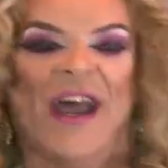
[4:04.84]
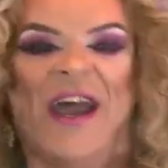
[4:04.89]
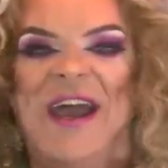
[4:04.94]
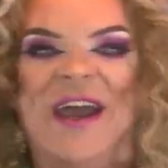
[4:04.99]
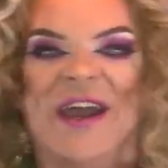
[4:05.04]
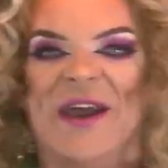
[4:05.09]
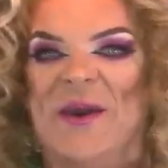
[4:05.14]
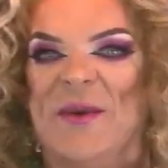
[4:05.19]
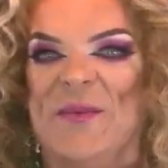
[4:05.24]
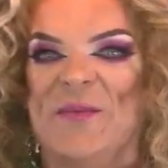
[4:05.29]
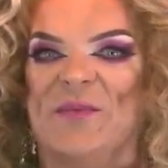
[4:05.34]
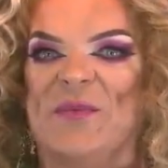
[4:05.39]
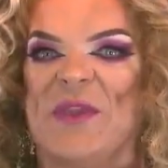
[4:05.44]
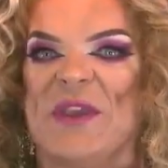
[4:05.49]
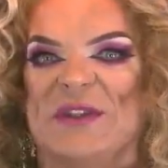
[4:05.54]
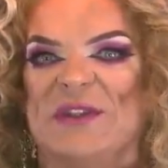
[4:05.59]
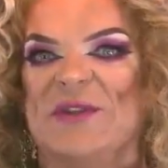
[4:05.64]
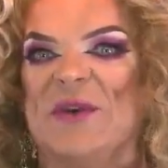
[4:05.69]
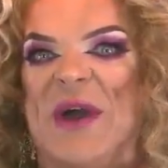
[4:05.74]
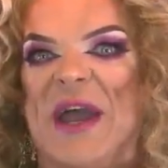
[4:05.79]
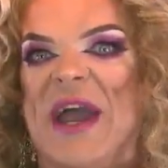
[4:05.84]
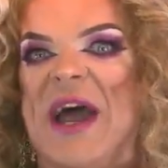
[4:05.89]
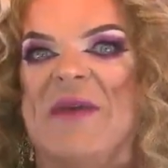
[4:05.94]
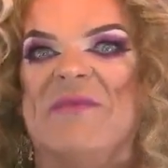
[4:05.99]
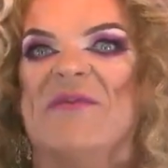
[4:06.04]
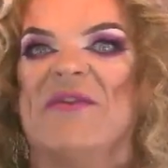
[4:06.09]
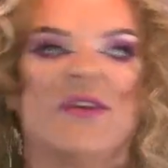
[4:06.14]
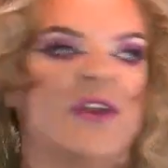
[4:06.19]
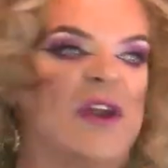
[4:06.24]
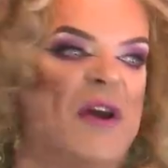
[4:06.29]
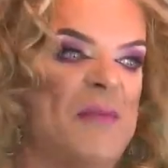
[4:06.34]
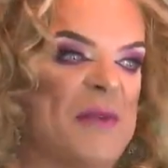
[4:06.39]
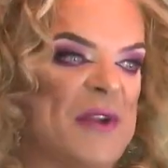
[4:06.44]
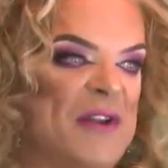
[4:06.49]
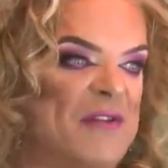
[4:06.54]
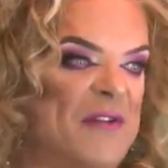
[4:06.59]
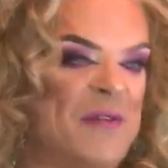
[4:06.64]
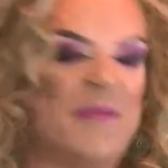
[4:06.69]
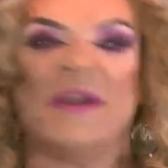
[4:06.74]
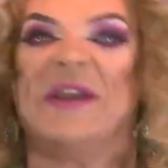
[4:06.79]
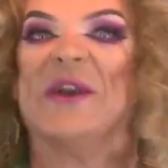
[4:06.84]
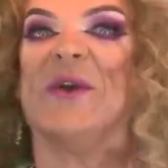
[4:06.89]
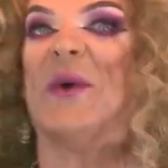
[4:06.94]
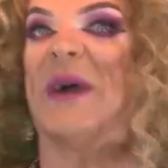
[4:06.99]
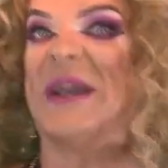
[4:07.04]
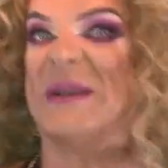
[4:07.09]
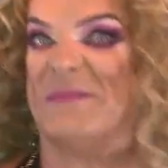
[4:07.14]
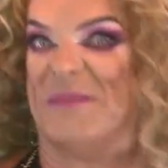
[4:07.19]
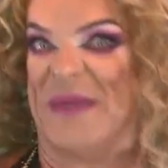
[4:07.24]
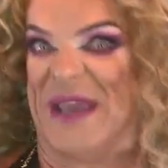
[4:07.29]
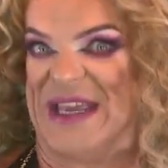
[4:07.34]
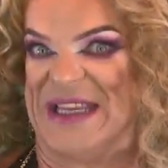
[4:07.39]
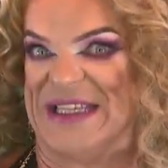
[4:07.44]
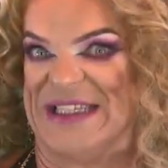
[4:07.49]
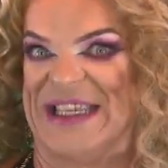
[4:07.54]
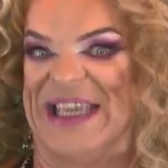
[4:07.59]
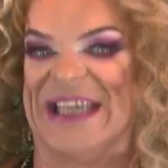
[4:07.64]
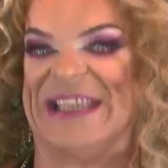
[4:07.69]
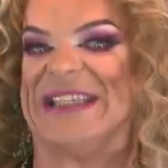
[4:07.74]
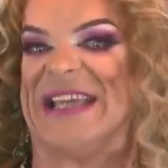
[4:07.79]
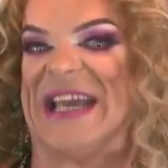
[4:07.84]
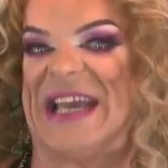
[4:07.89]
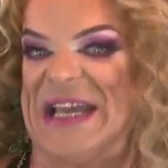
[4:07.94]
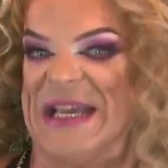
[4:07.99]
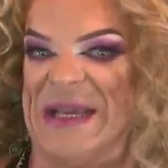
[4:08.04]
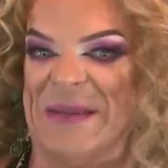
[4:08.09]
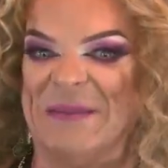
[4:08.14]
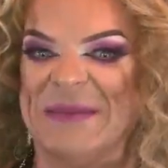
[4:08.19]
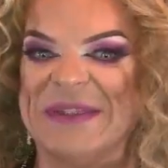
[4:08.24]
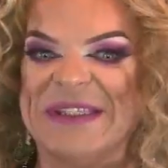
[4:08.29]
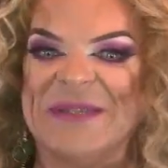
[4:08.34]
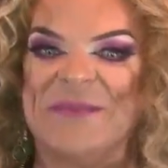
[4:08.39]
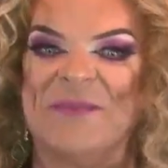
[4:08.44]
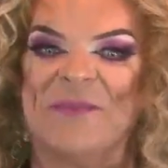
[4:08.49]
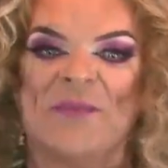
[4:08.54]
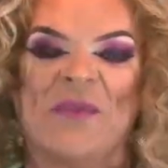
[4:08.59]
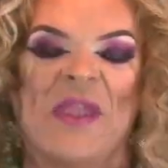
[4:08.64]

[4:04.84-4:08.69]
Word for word: Um, so I am phenomenal for being quite bendy at times.